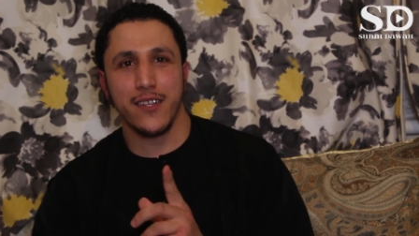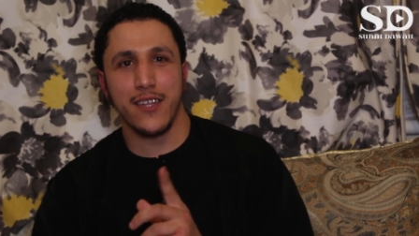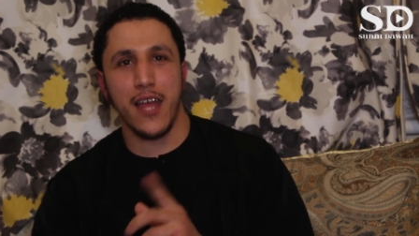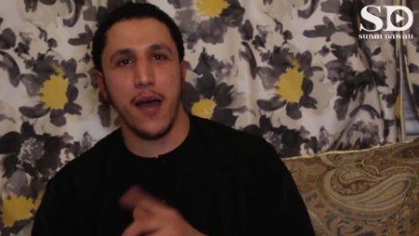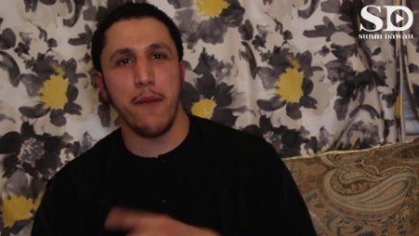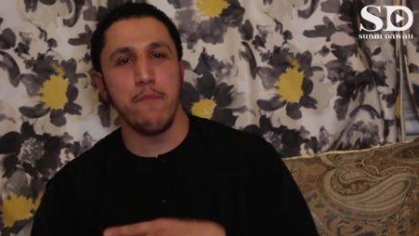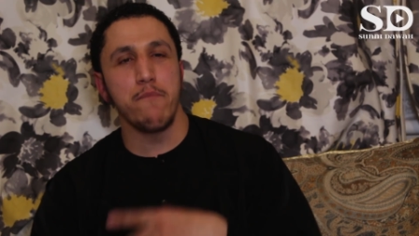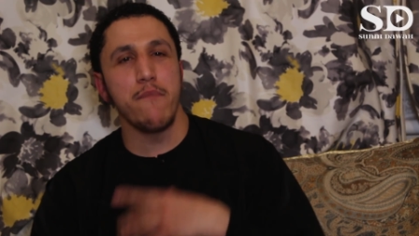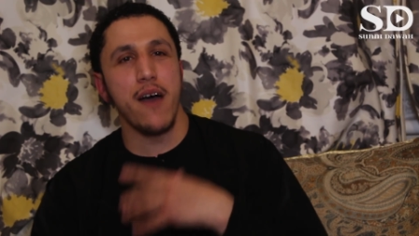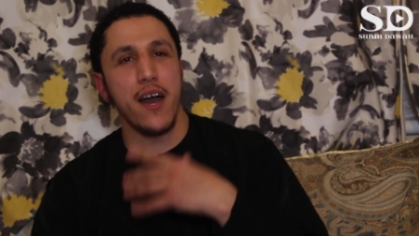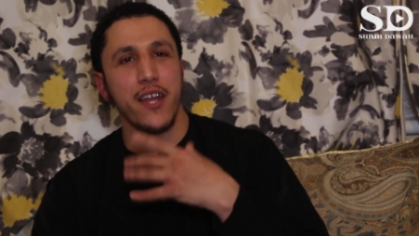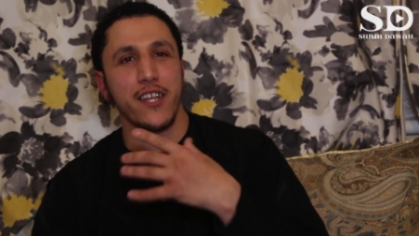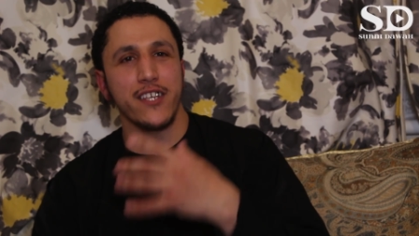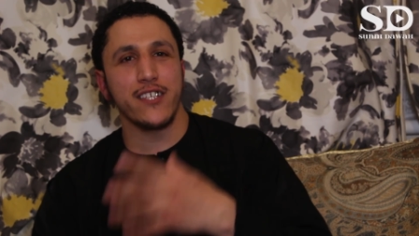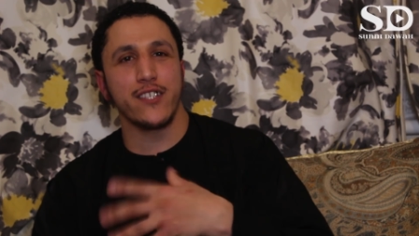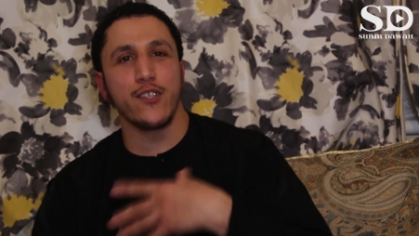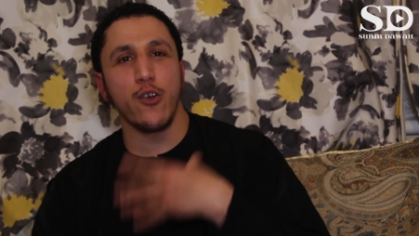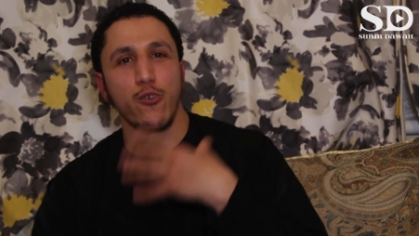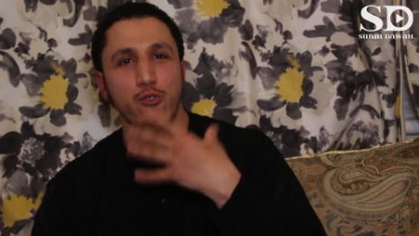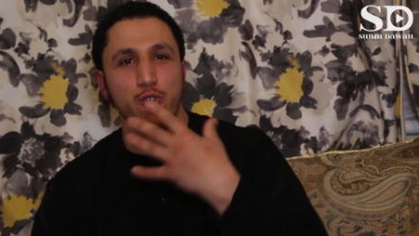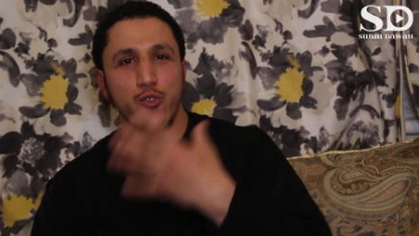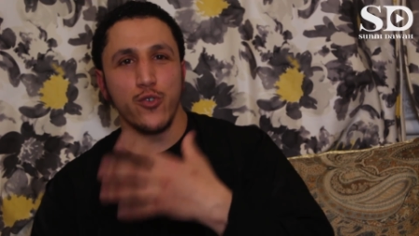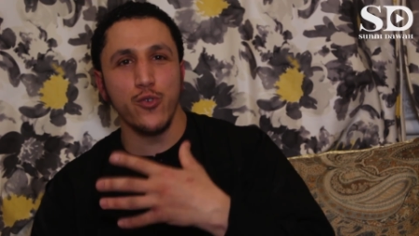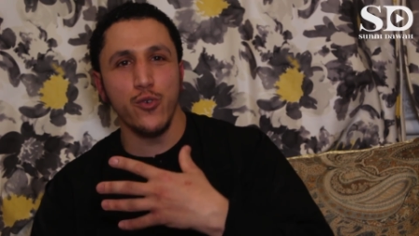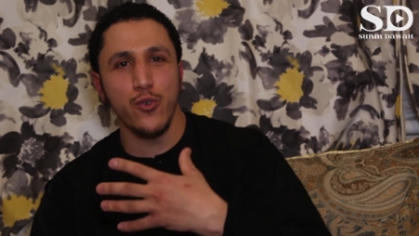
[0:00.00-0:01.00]
That man is
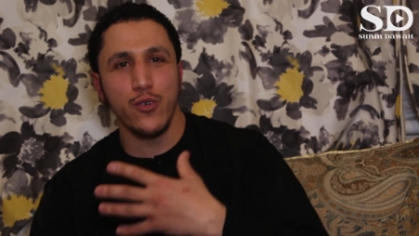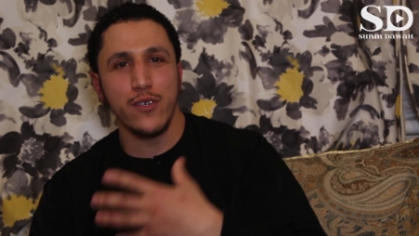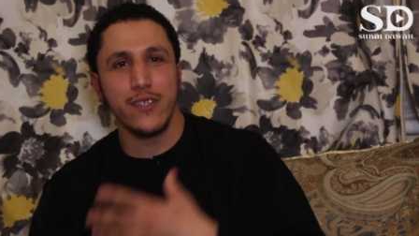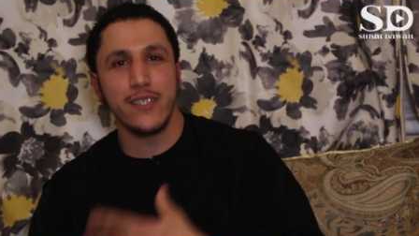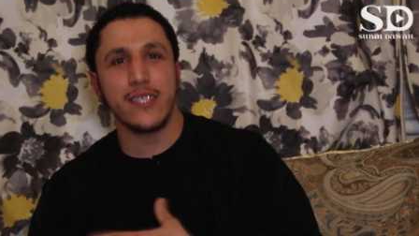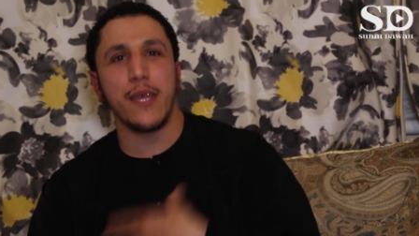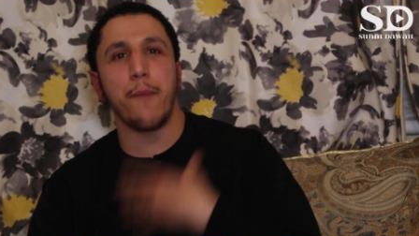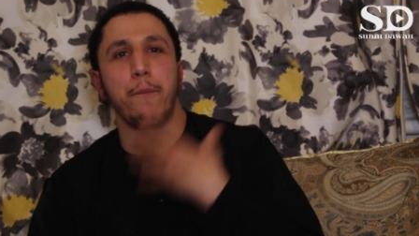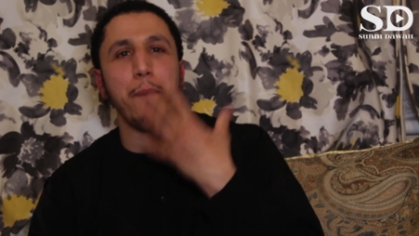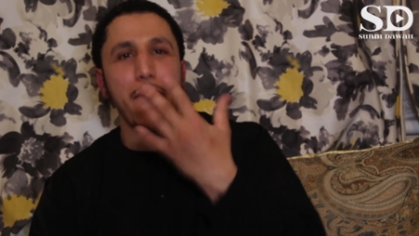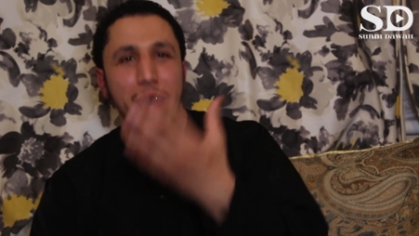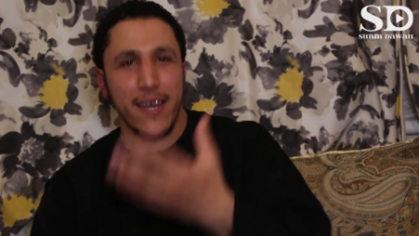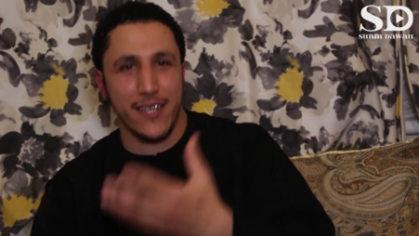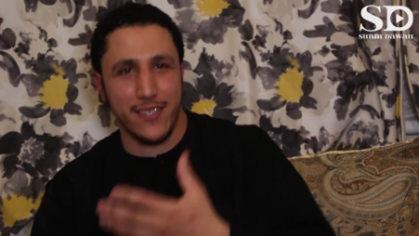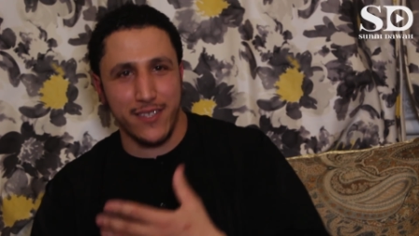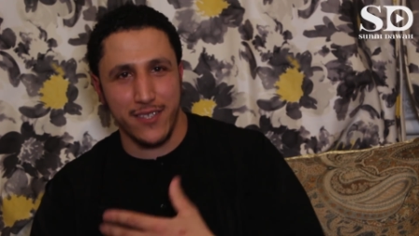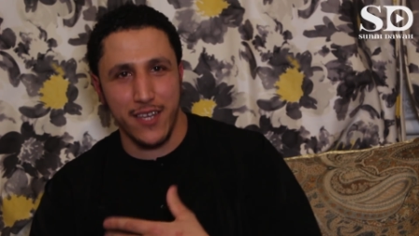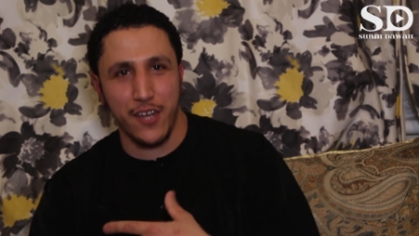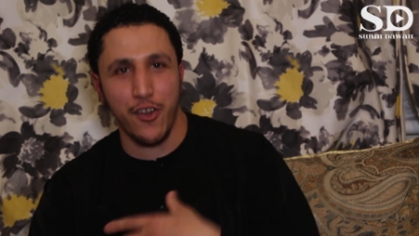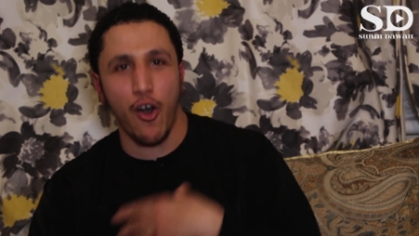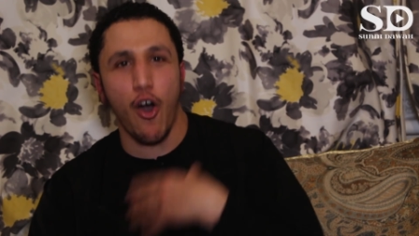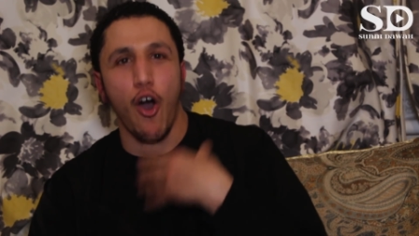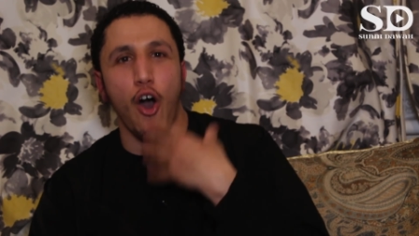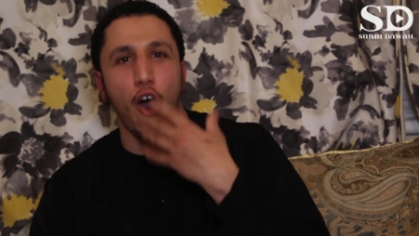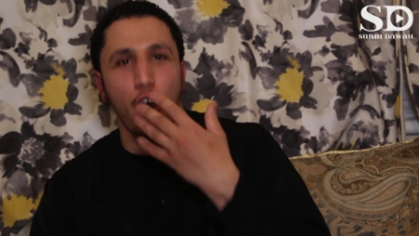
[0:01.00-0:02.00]
known to
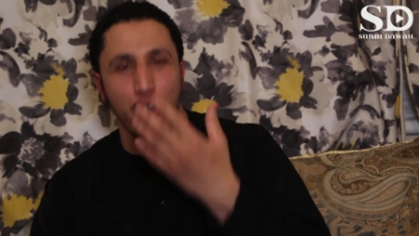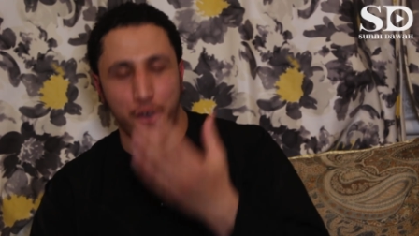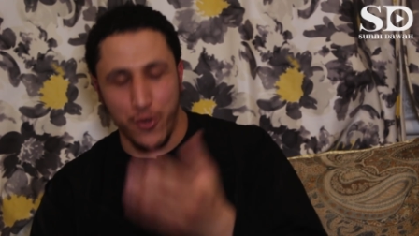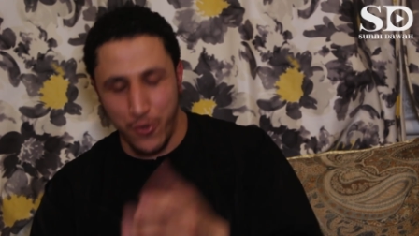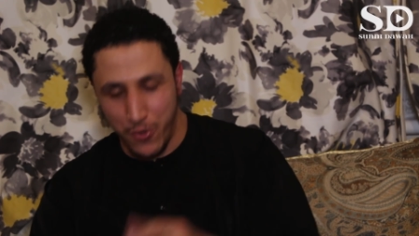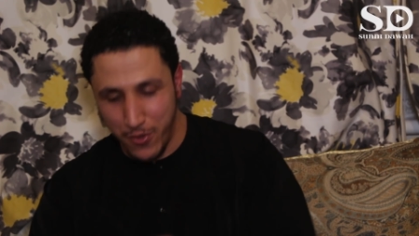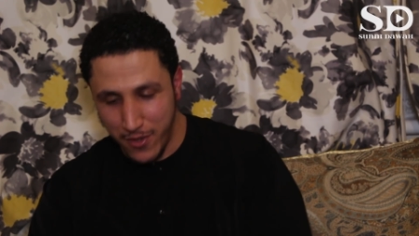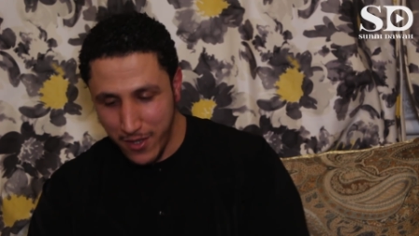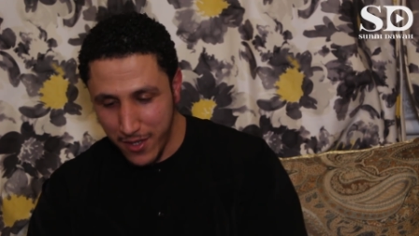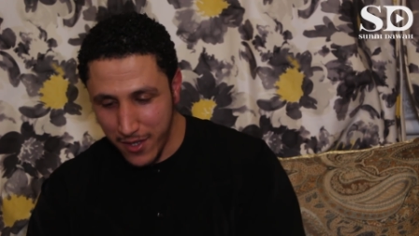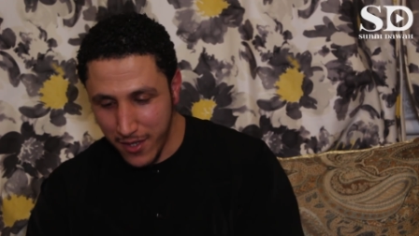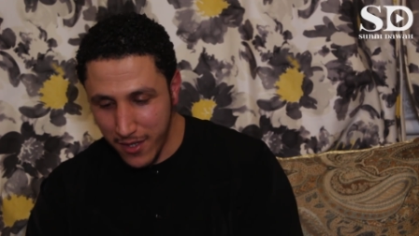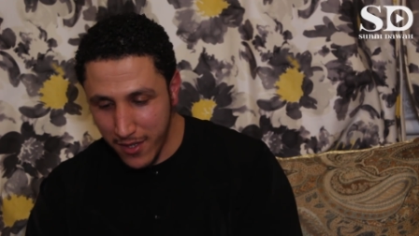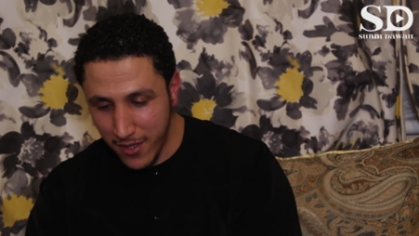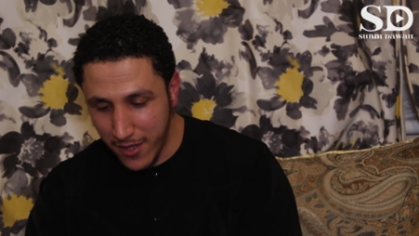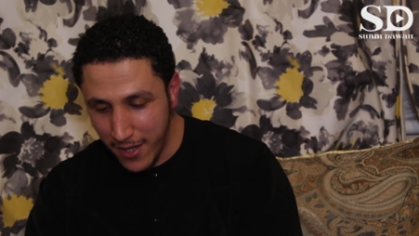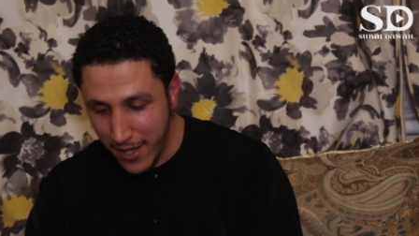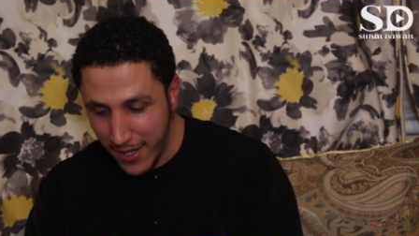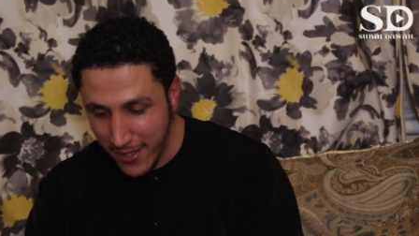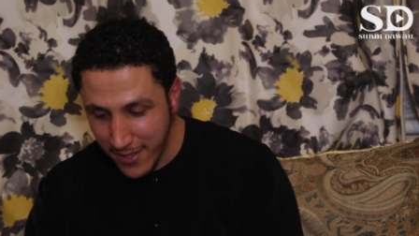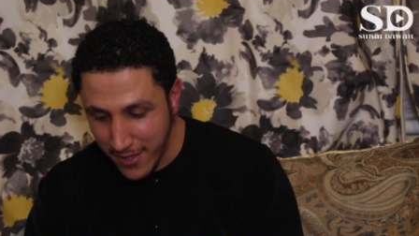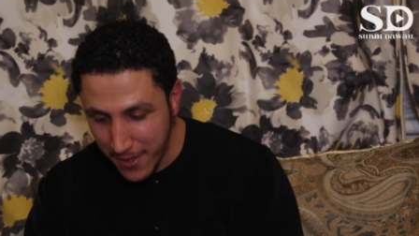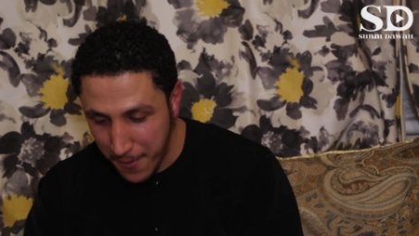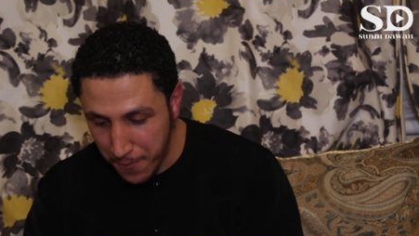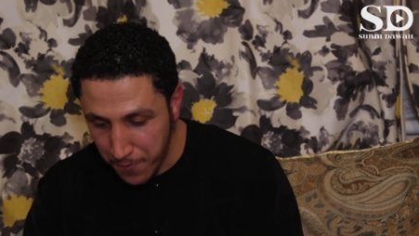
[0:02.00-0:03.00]
debate and argue.
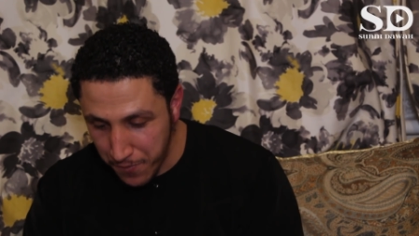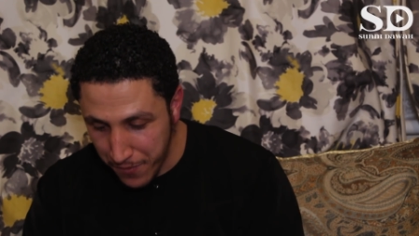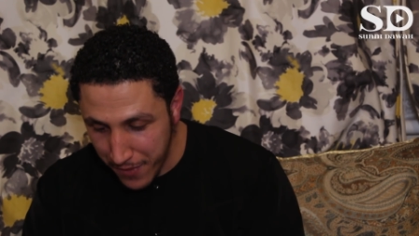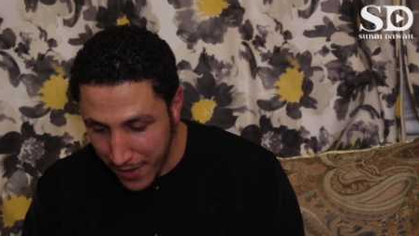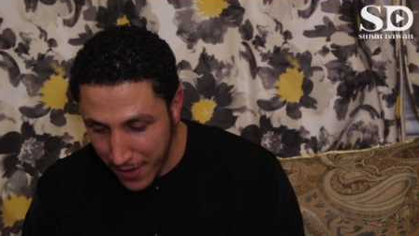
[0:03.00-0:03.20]
Yes?